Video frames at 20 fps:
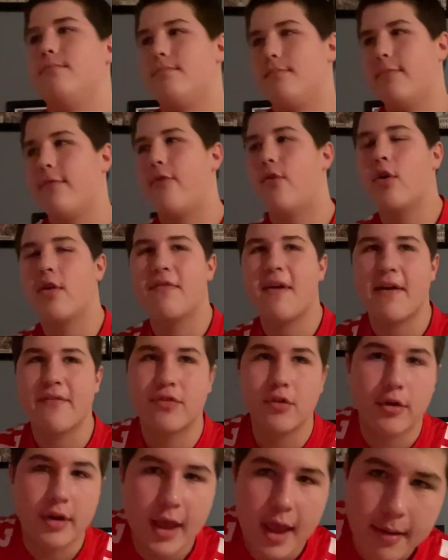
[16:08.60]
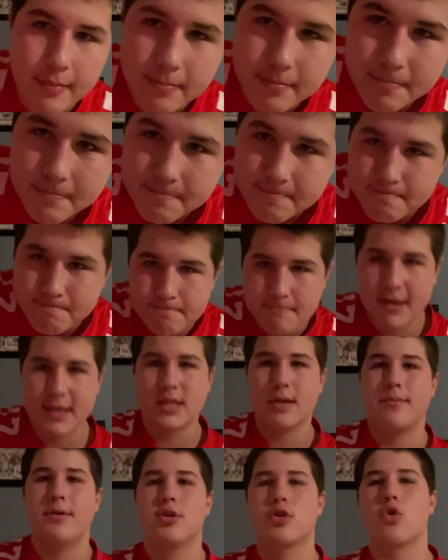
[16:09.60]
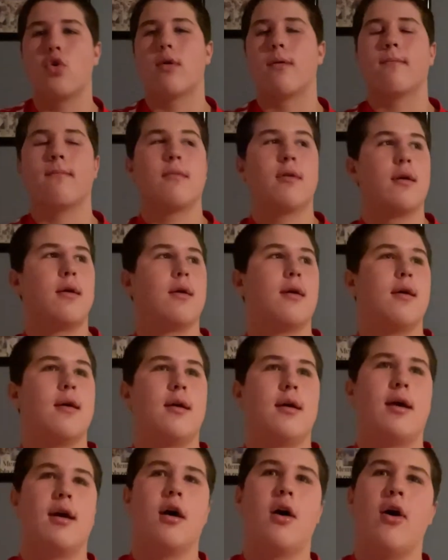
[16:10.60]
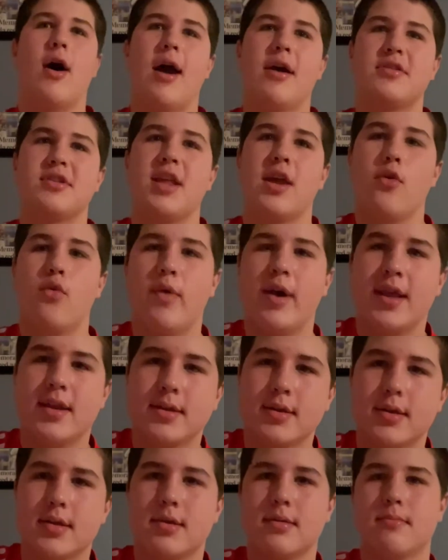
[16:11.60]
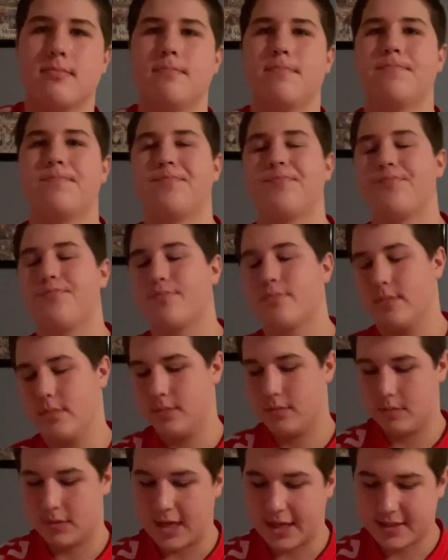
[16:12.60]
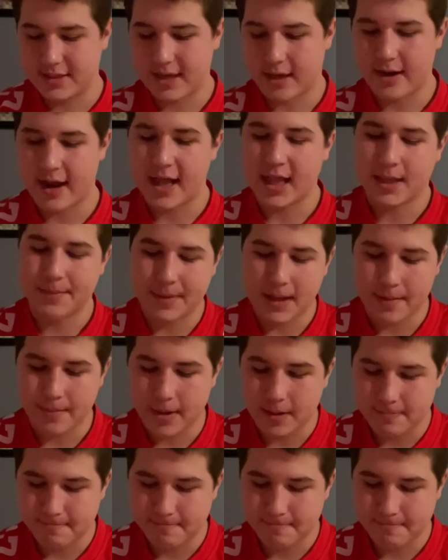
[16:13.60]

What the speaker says: 45-38. That's going to be the score. Ohio State wins, takes down Alabama,